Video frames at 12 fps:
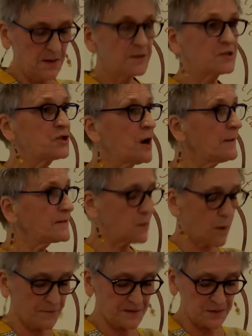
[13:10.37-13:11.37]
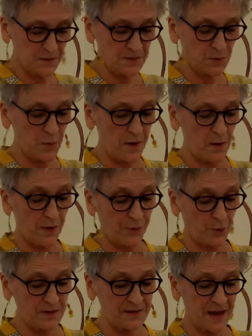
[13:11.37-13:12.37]
The sheriff's officers wear
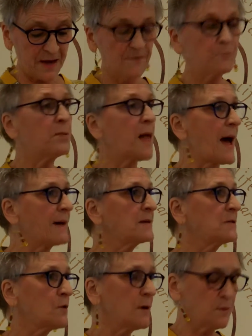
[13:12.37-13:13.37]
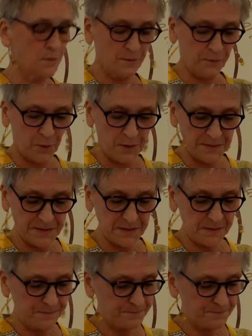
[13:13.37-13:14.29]
authoritative black and gray uniforms.